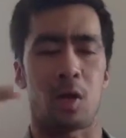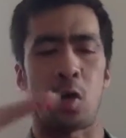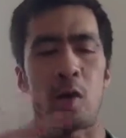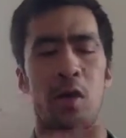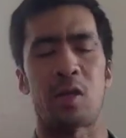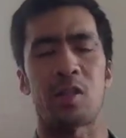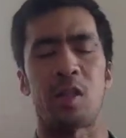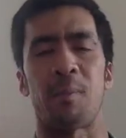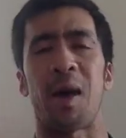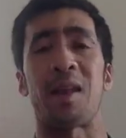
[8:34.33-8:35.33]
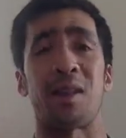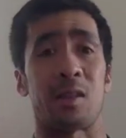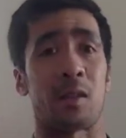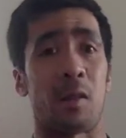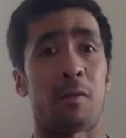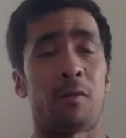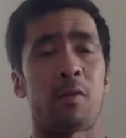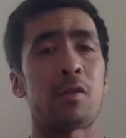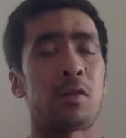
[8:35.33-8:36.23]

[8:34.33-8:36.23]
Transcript: going into the balance stuff,